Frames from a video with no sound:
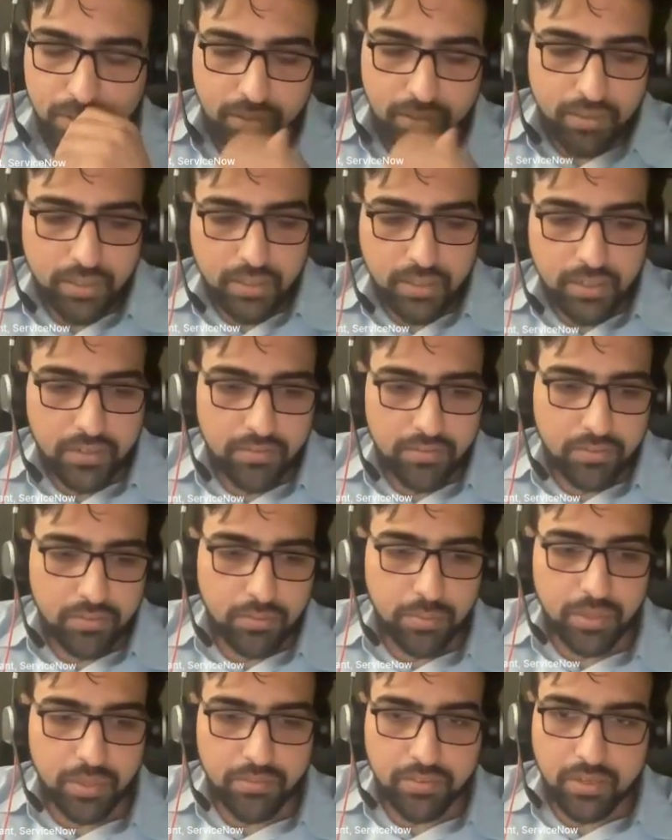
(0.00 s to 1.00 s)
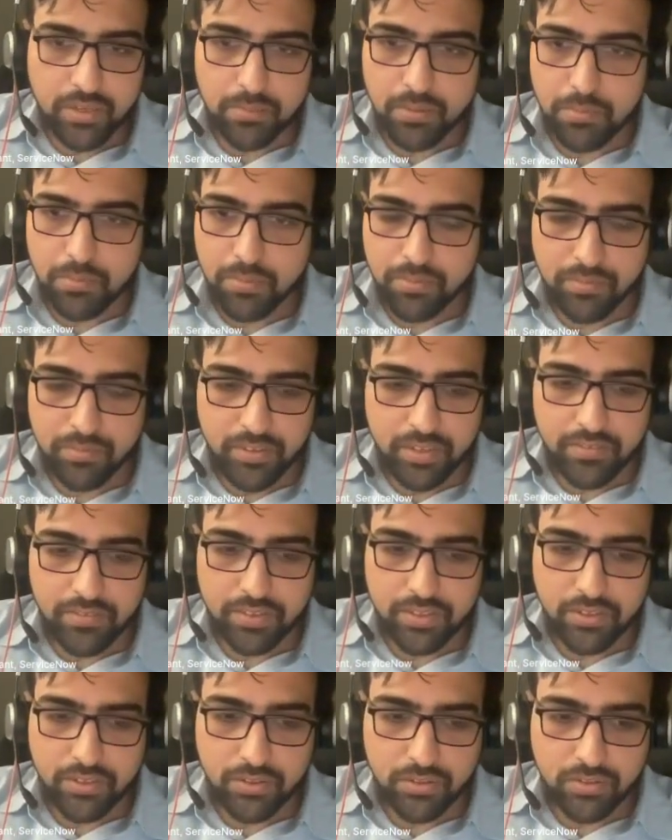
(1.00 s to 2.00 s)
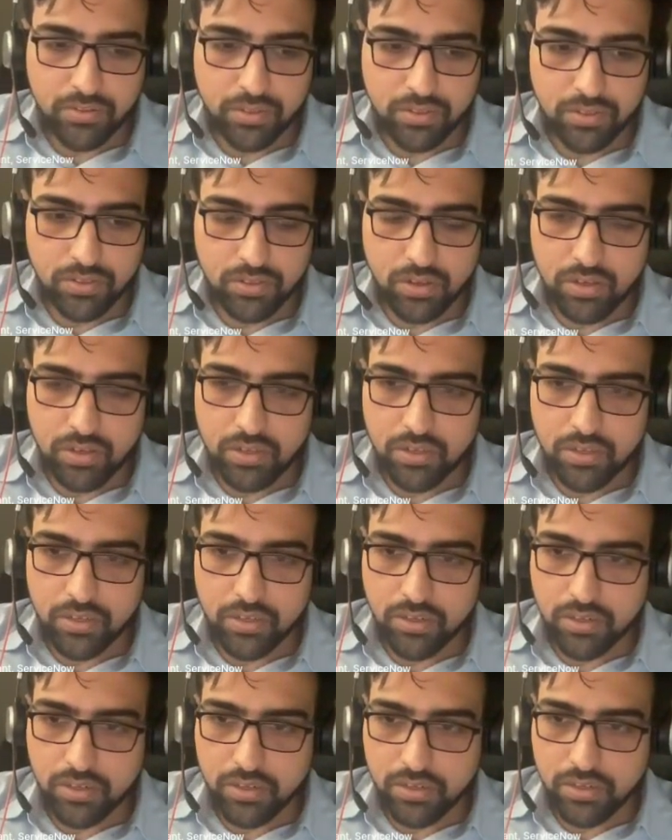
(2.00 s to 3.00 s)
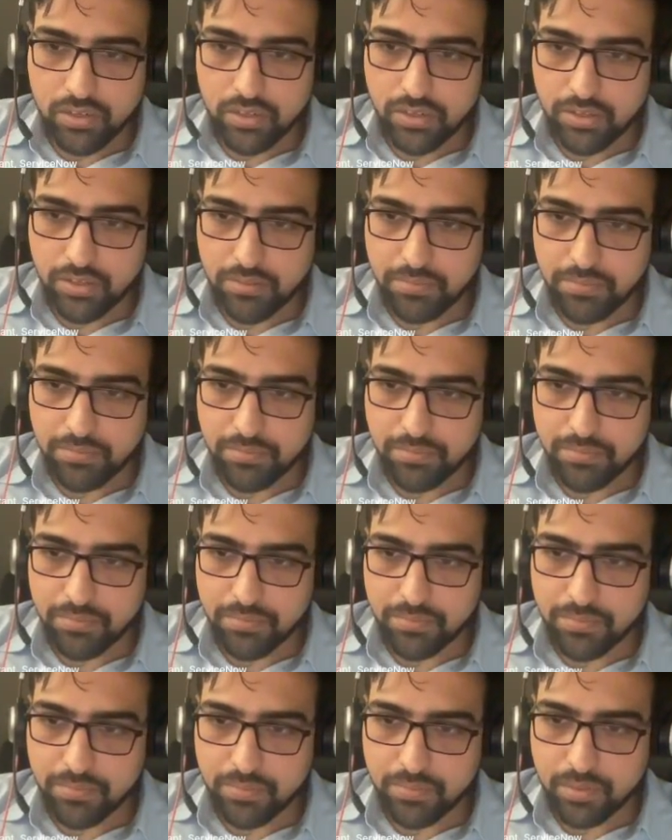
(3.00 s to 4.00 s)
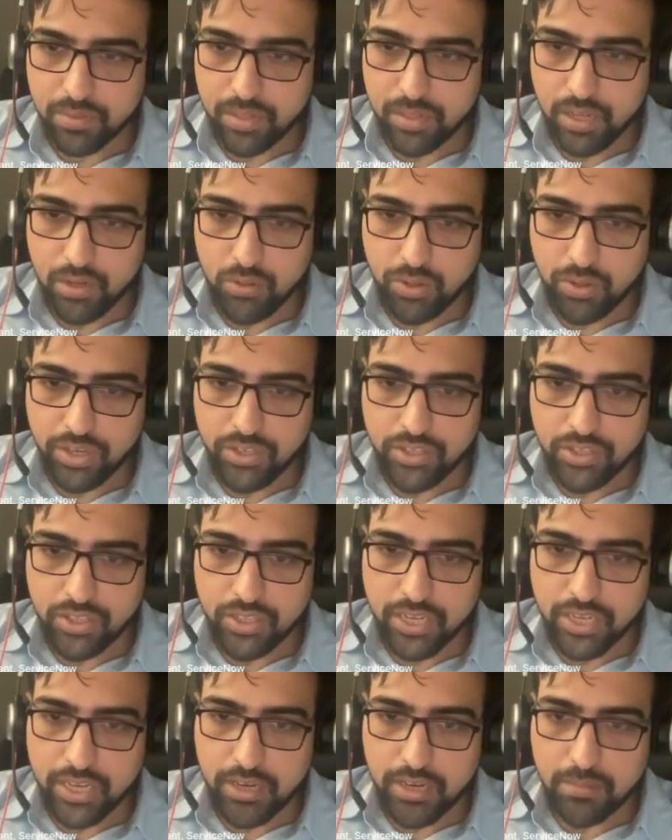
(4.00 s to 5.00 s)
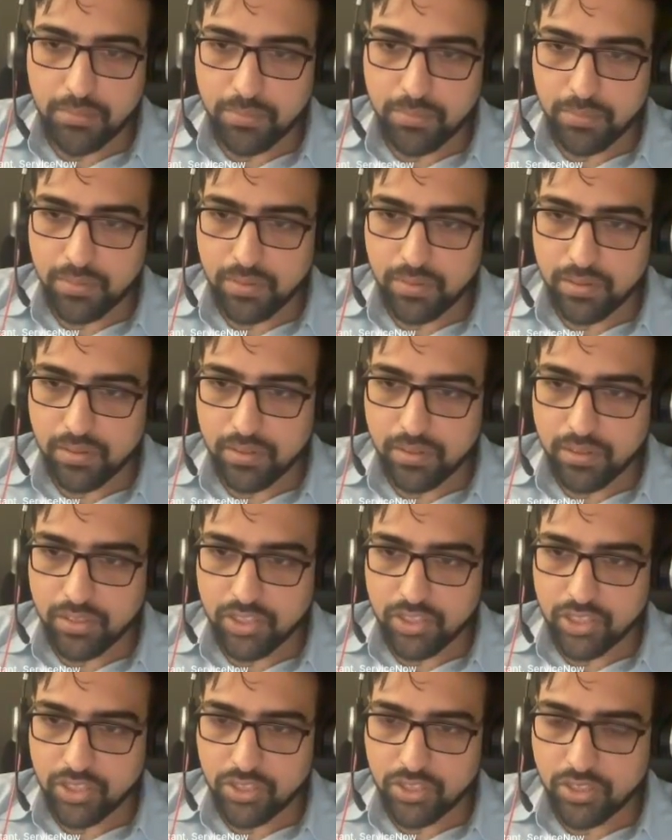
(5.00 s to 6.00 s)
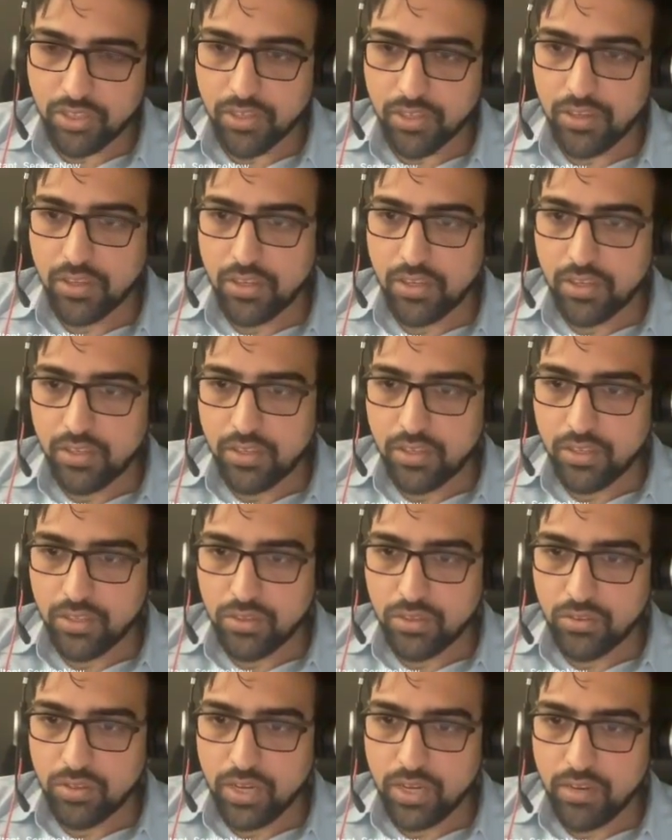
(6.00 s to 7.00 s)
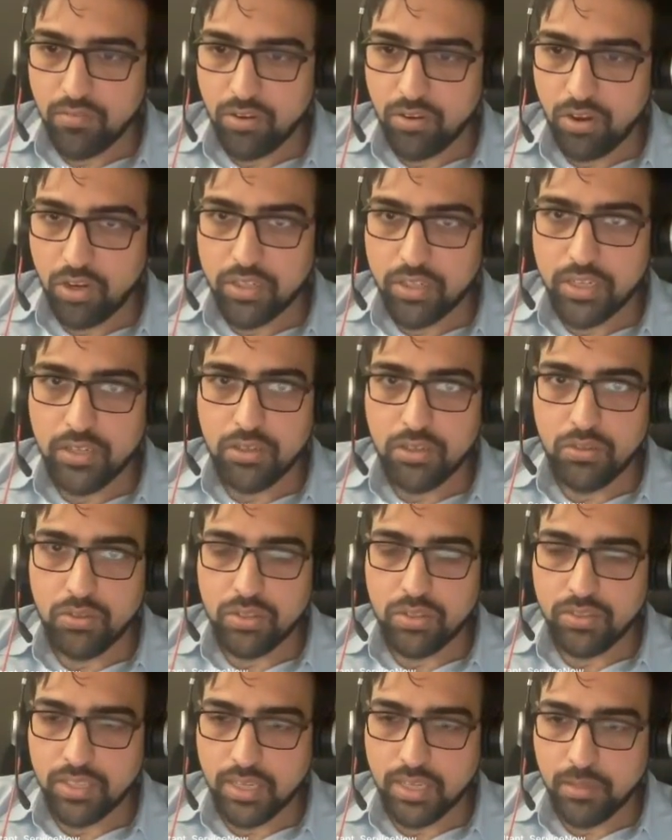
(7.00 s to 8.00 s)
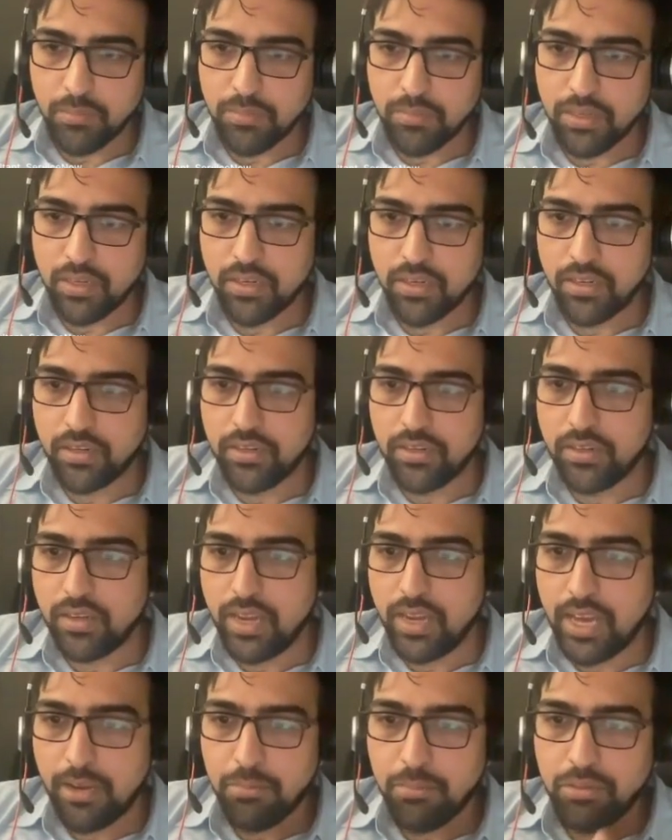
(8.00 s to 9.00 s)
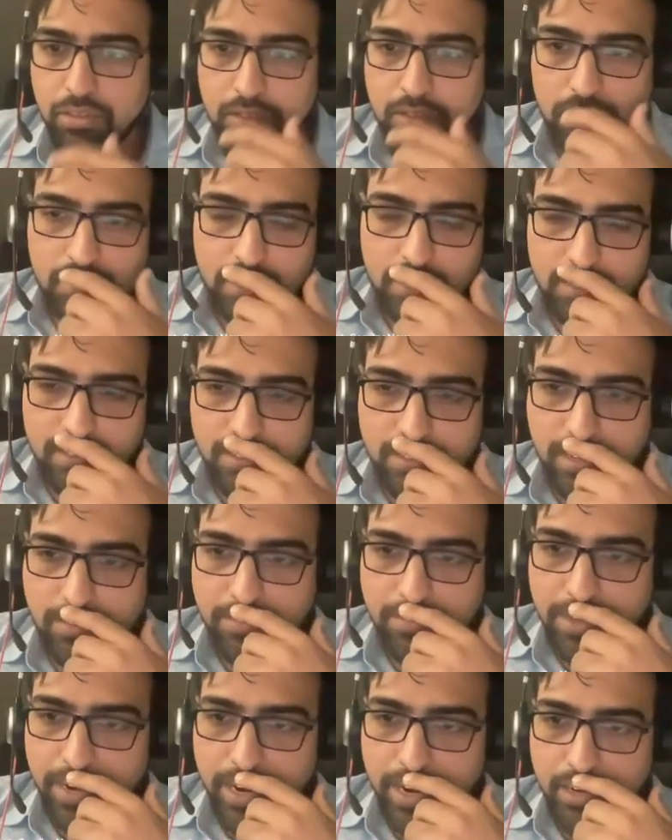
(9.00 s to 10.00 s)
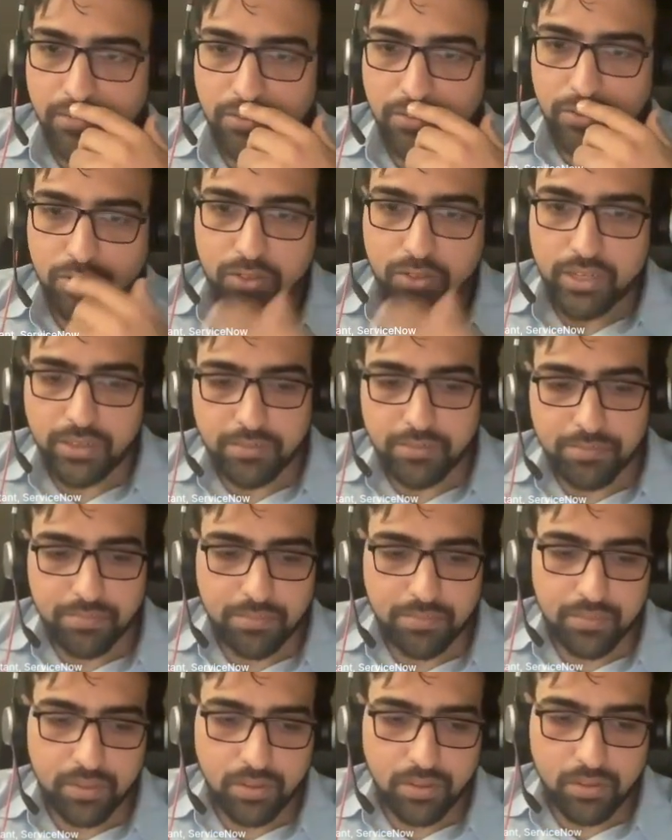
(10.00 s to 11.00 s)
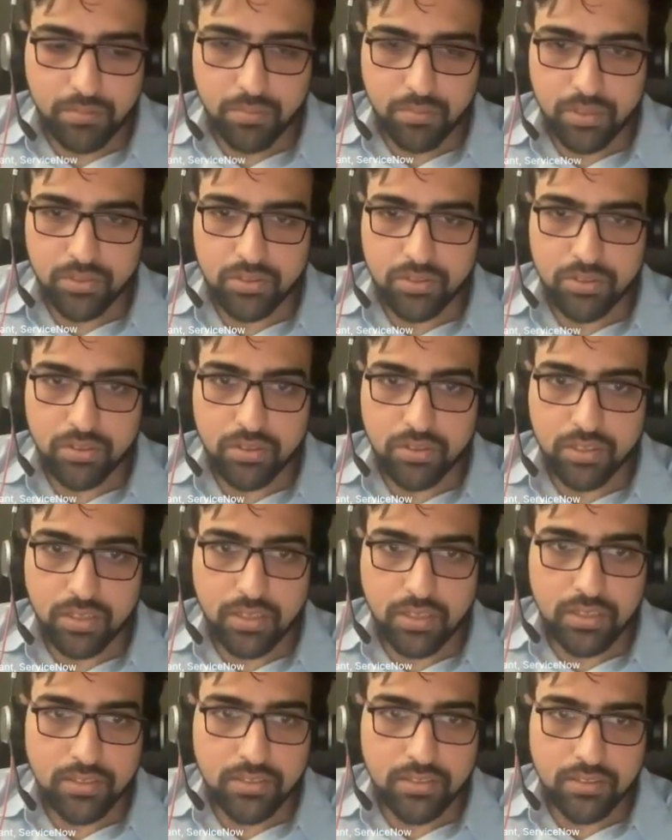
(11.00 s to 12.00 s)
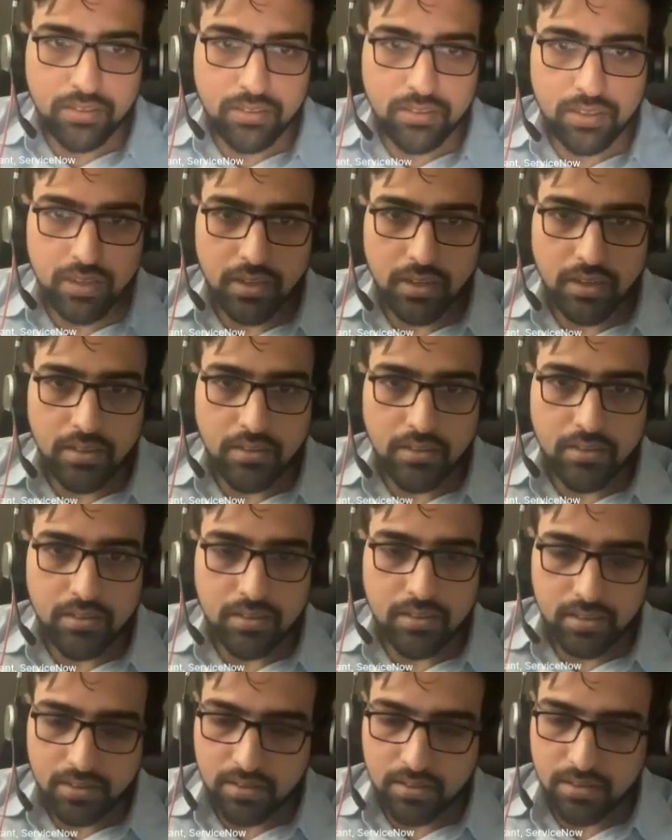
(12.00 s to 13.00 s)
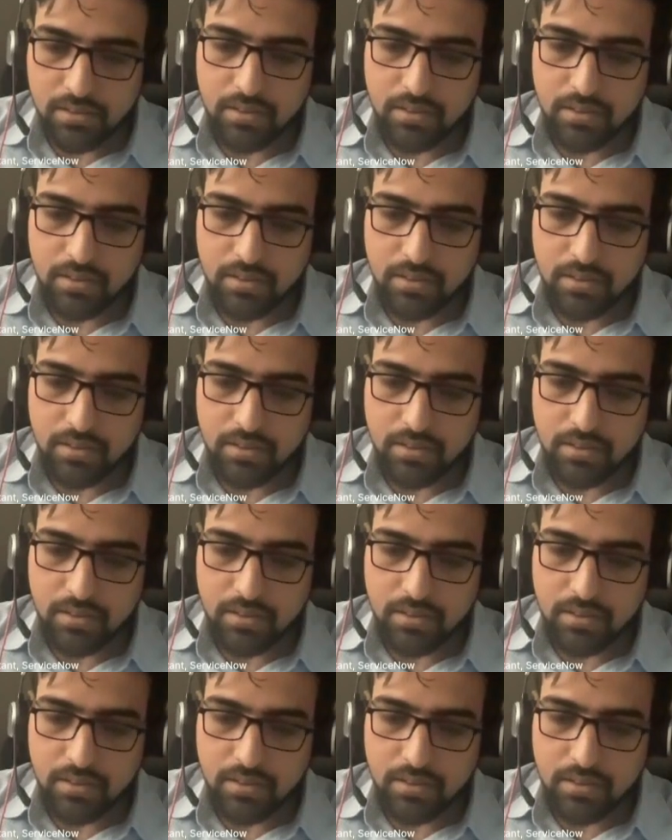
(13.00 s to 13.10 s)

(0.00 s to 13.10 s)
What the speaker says: I think it would be available whenever you installed your Now Agent app, Rajesh. You would have logged into the same lab instance that we had for today. Based on these screens.